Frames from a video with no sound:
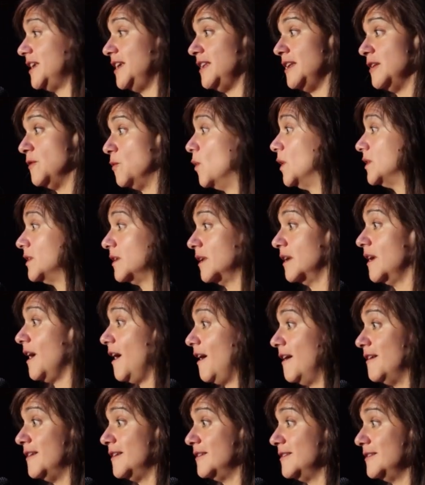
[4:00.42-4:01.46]
he didn't want a
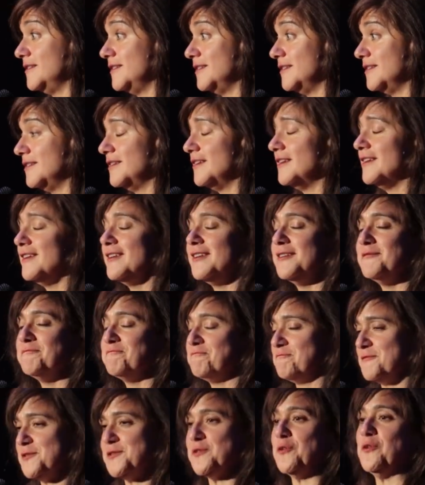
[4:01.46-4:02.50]
car.
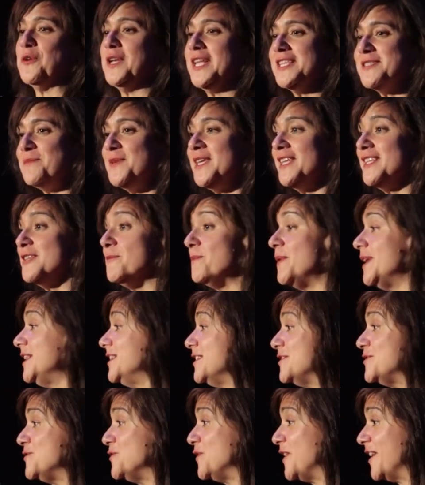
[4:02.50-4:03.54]
So let's be
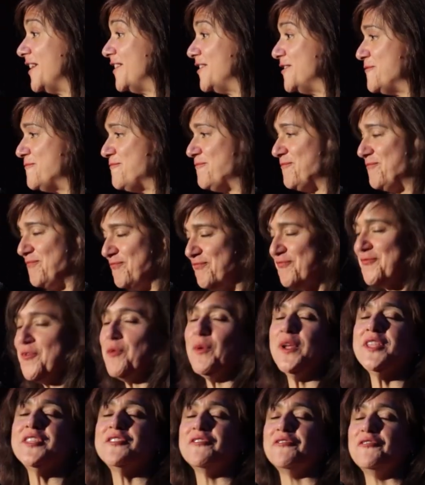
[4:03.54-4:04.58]
independent together.
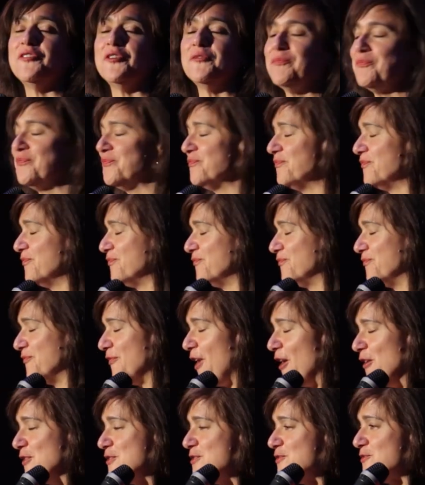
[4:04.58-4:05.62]
Wonderful.
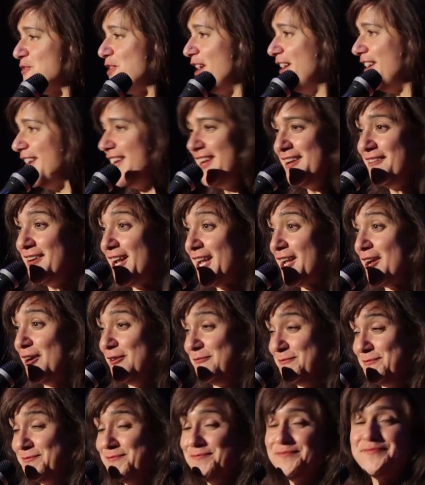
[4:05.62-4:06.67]
Austria, here I
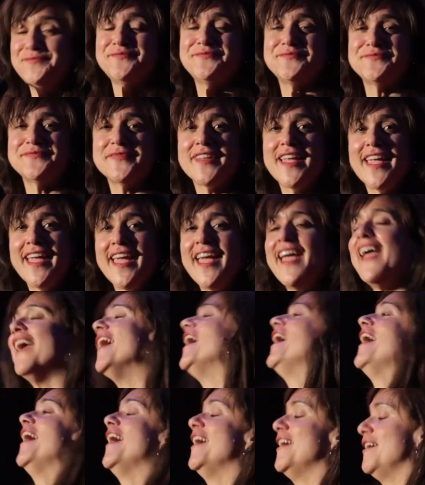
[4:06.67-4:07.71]
come.
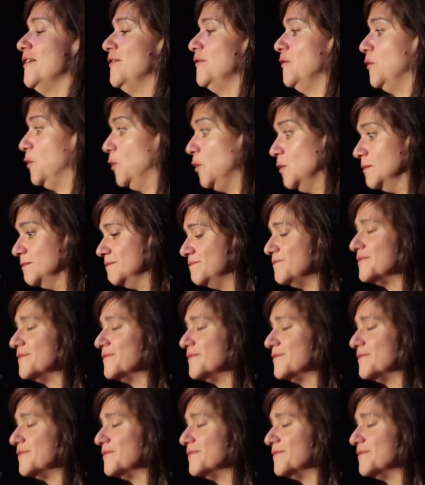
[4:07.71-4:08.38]
Oh,